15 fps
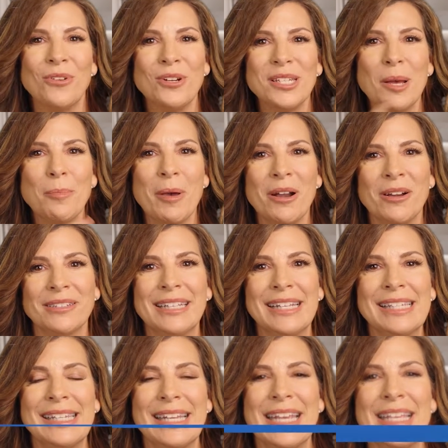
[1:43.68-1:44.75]
First up on our
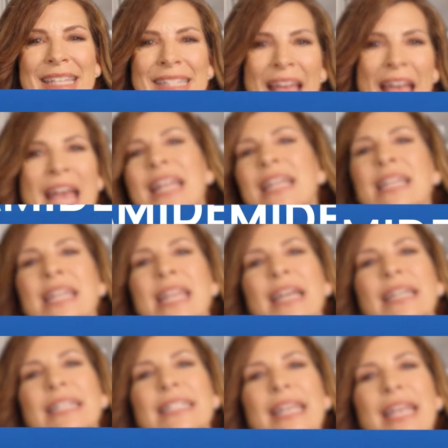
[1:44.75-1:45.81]
list is
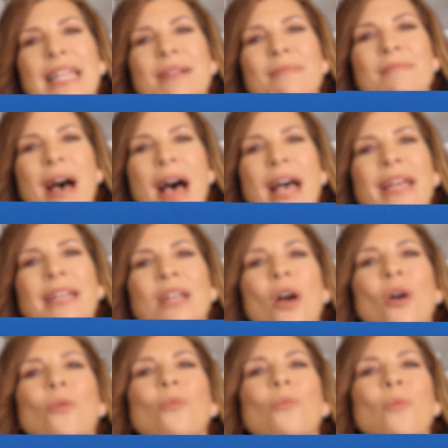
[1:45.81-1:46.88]

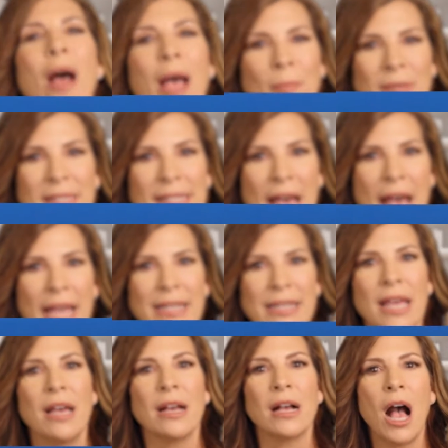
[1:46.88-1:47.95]
nicotinamide riboside,
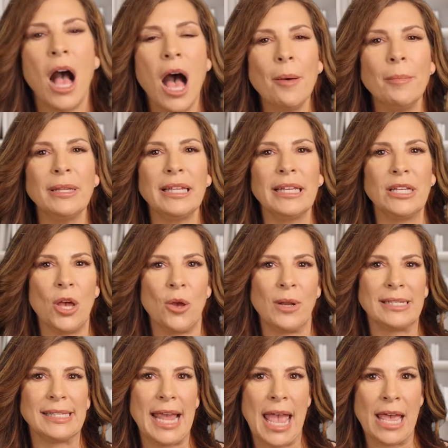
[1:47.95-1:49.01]
commonly known
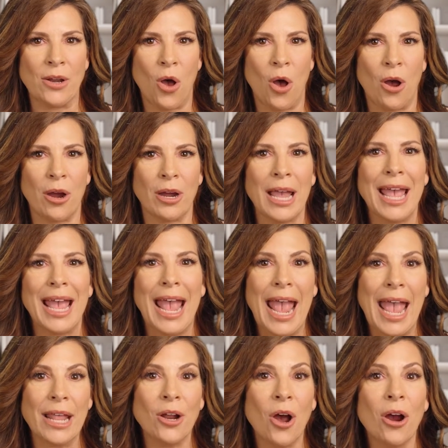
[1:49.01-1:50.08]
as NR.
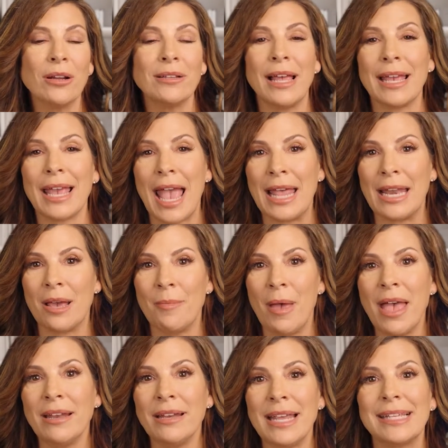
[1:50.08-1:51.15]
NR, like
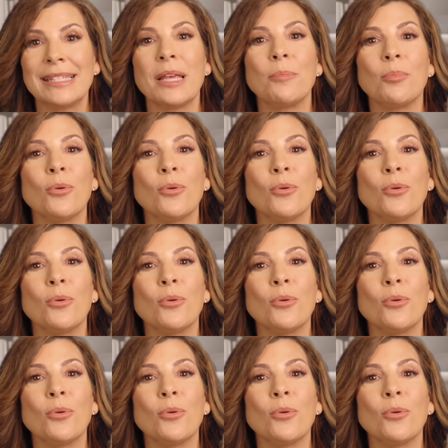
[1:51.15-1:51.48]
NMN, is a